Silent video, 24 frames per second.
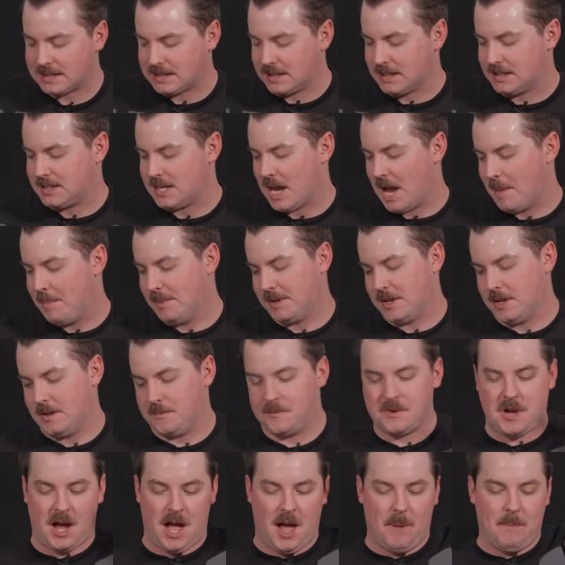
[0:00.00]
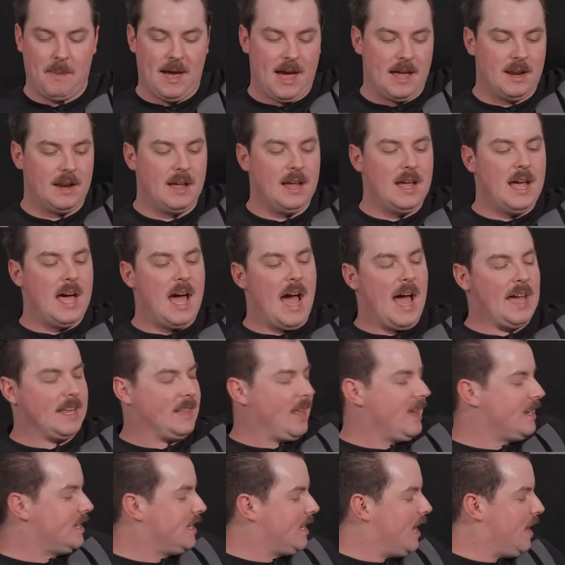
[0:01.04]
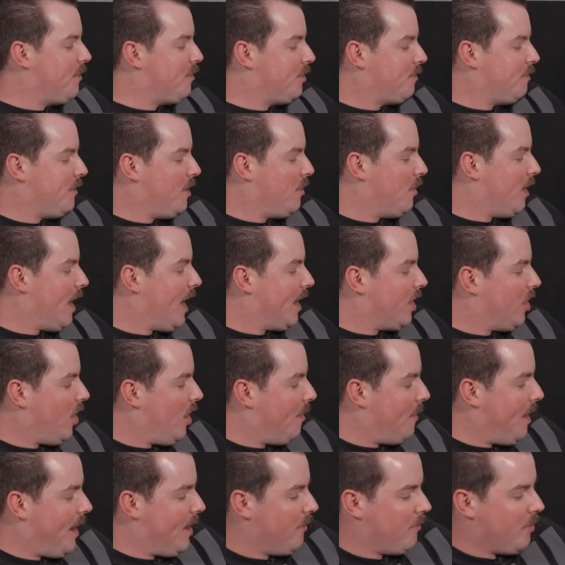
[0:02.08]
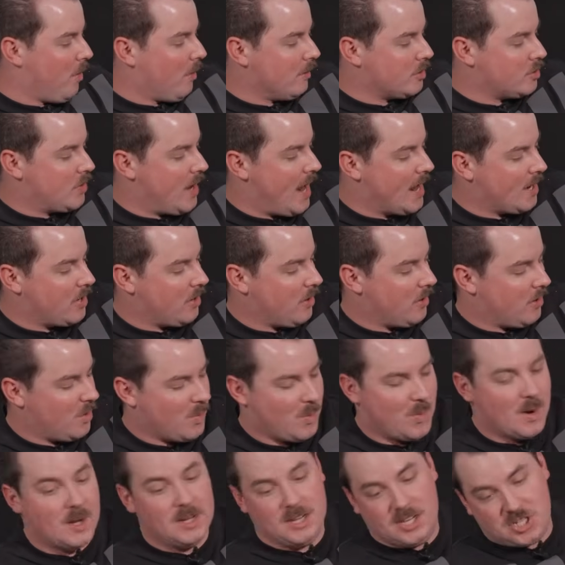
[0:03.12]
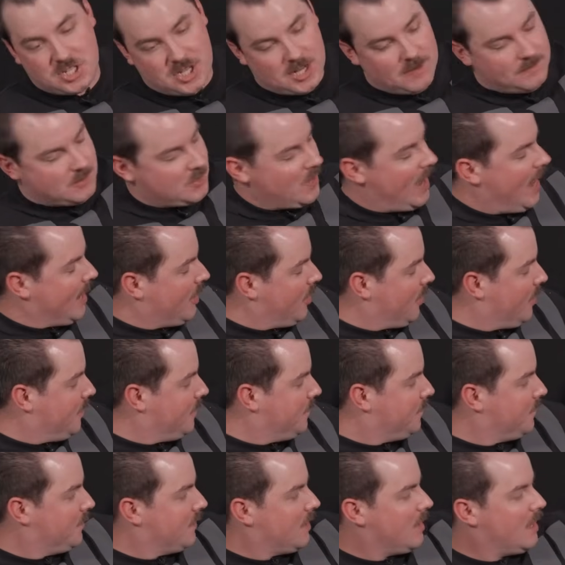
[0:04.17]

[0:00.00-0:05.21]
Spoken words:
to the topic of combat, I'd like to keep with me what I call my roll tracker or initiative tracker.